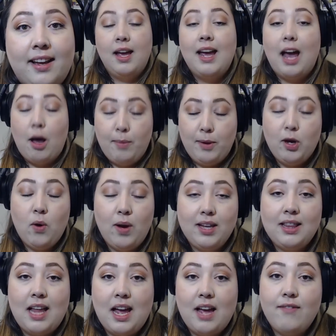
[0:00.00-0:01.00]
I'll be going
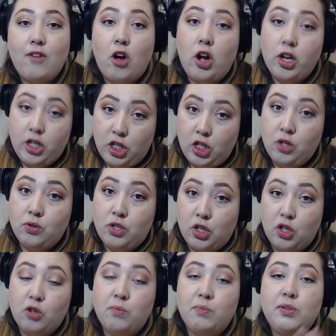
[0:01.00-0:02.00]
live on
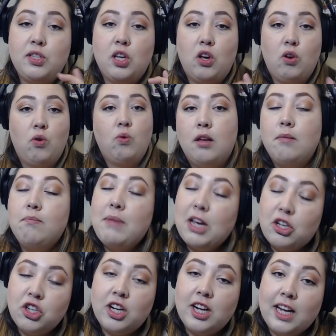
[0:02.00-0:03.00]
YouTube, so make
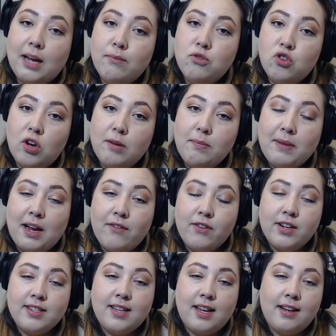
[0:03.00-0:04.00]
sure to come join me every
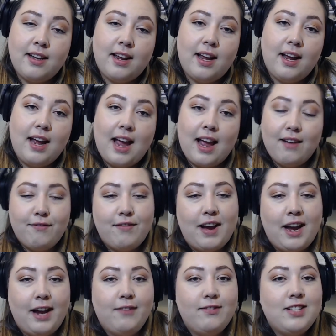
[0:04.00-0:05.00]
Sunday at
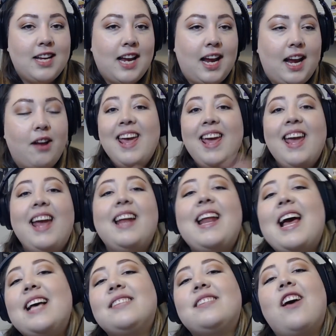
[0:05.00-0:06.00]
5 to 8. And
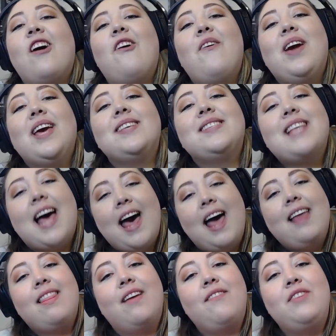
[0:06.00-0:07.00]
as always, I
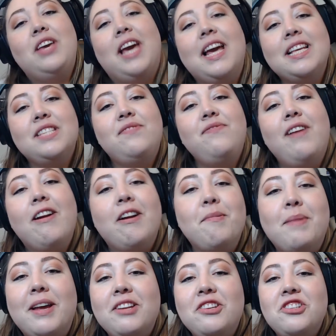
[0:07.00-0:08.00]
love you guys very
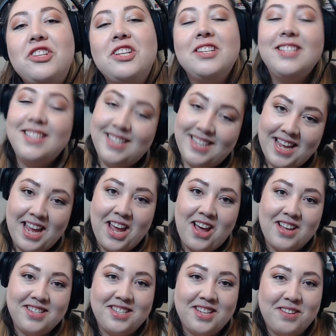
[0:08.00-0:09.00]
much. Stay
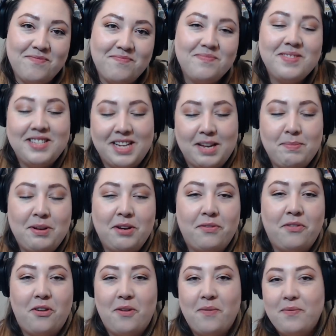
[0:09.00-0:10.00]
awesome, stay beautiful.